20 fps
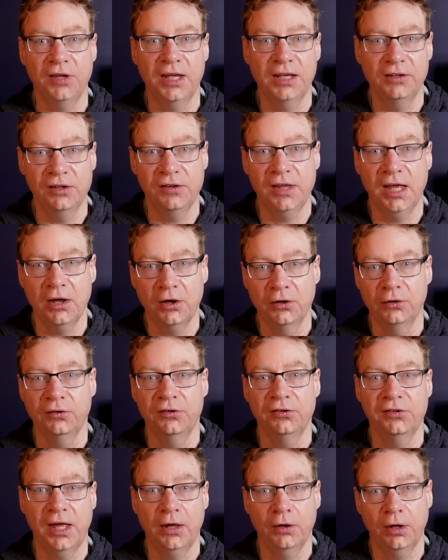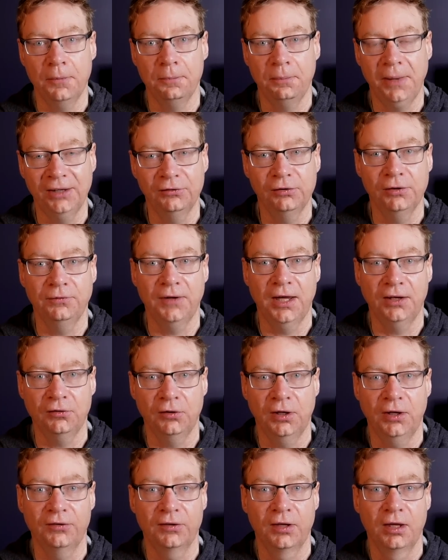into their own cell and battery
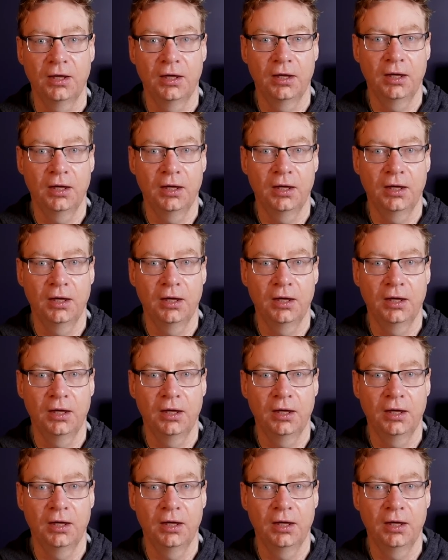factories.